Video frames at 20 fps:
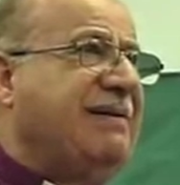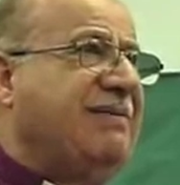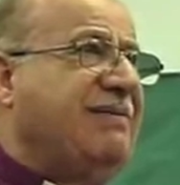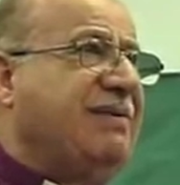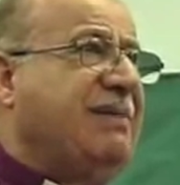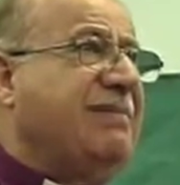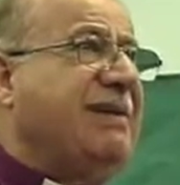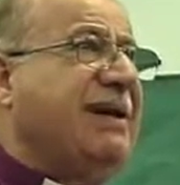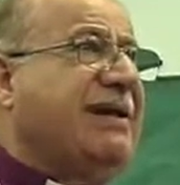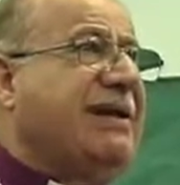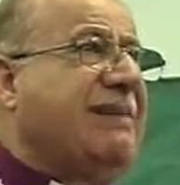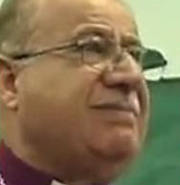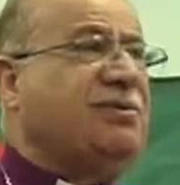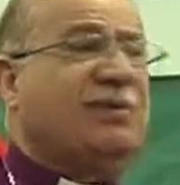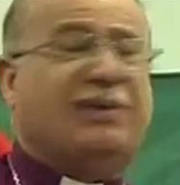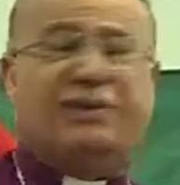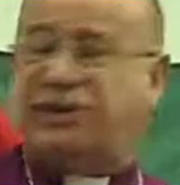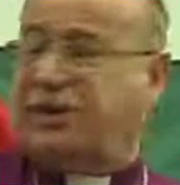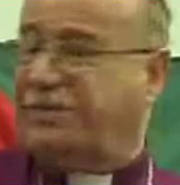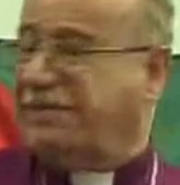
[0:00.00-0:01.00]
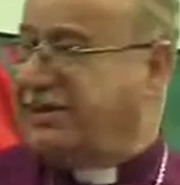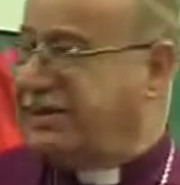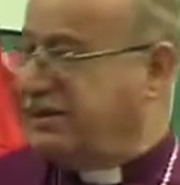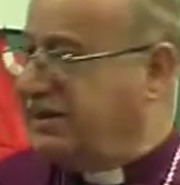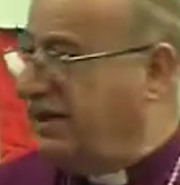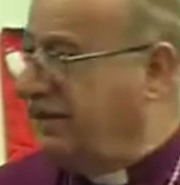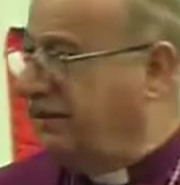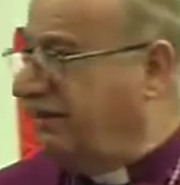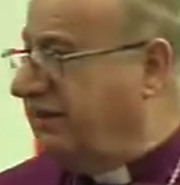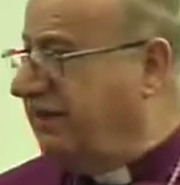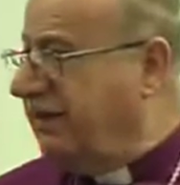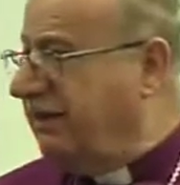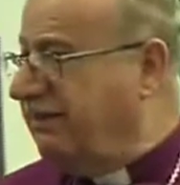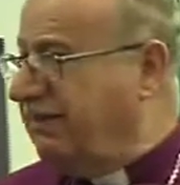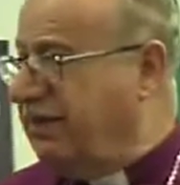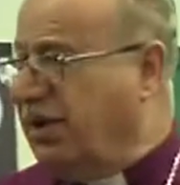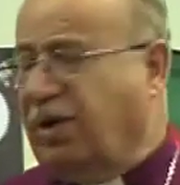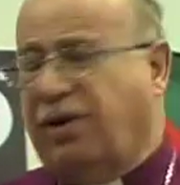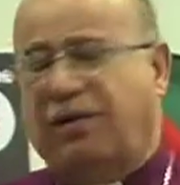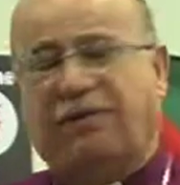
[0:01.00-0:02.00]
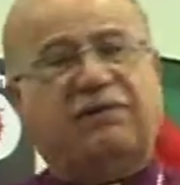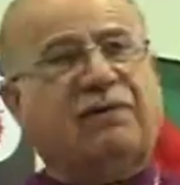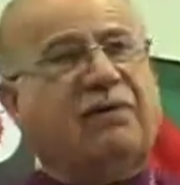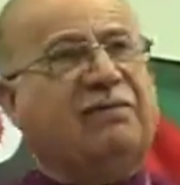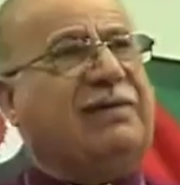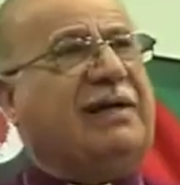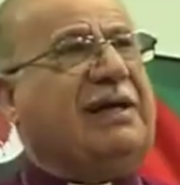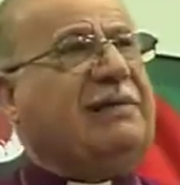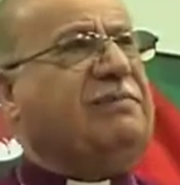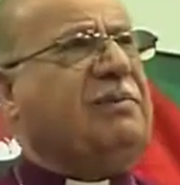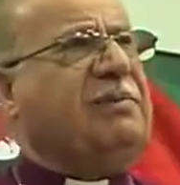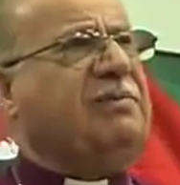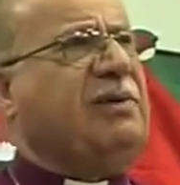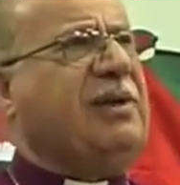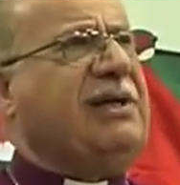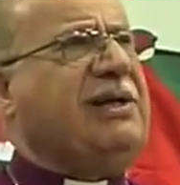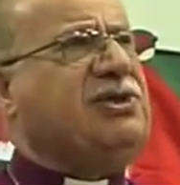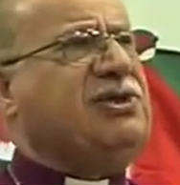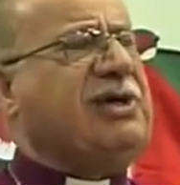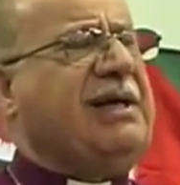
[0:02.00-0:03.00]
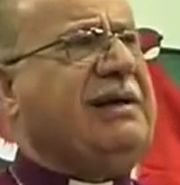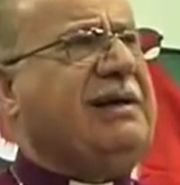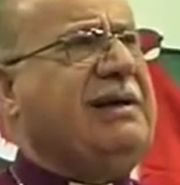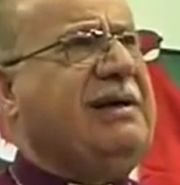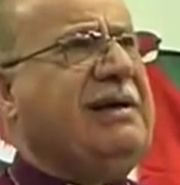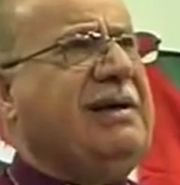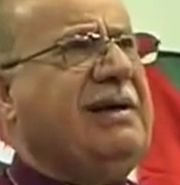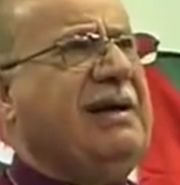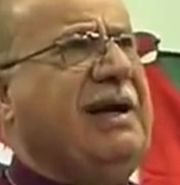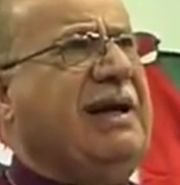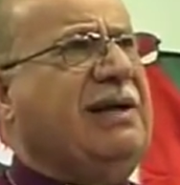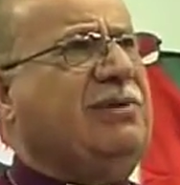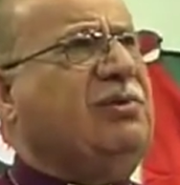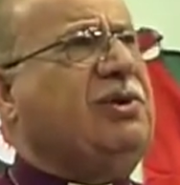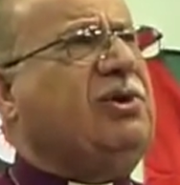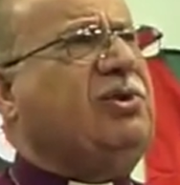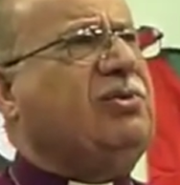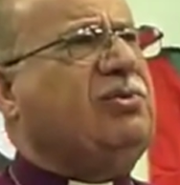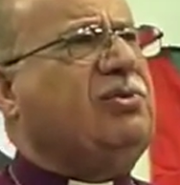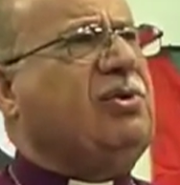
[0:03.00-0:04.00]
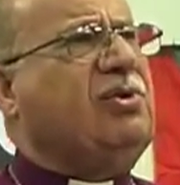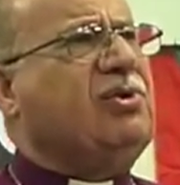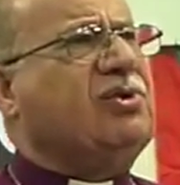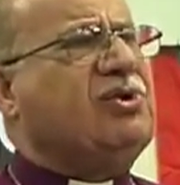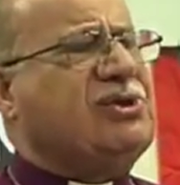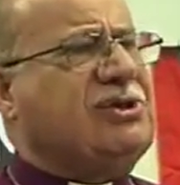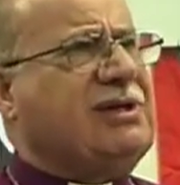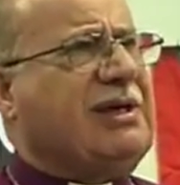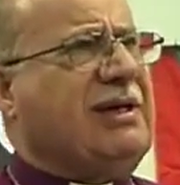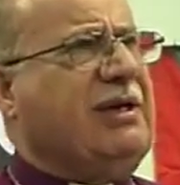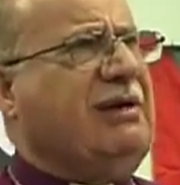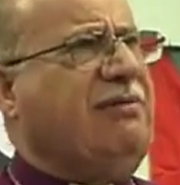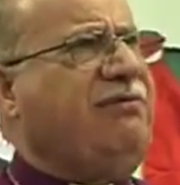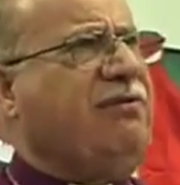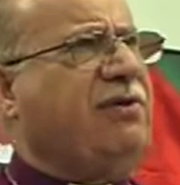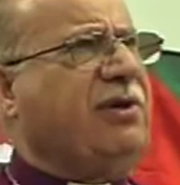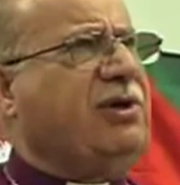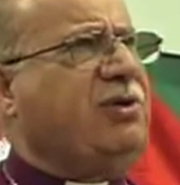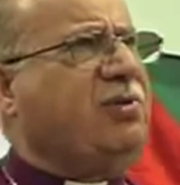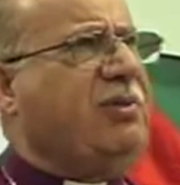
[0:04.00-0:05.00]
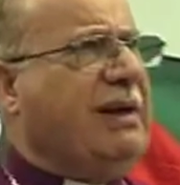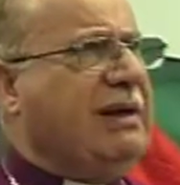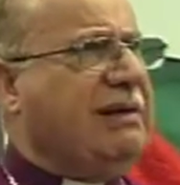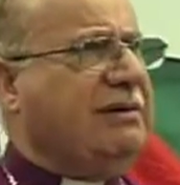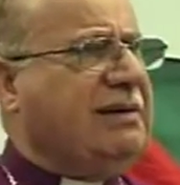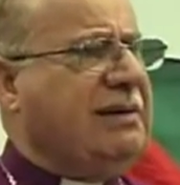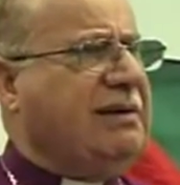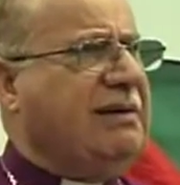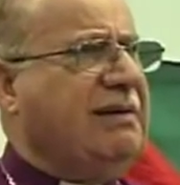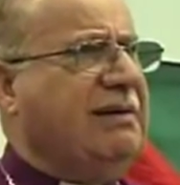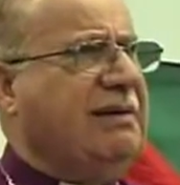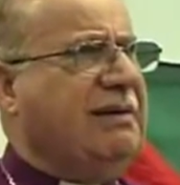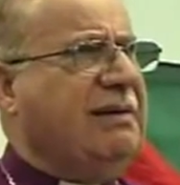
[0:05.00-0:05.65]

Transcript: We make up 20% of that population, and we continue to struggle for equality,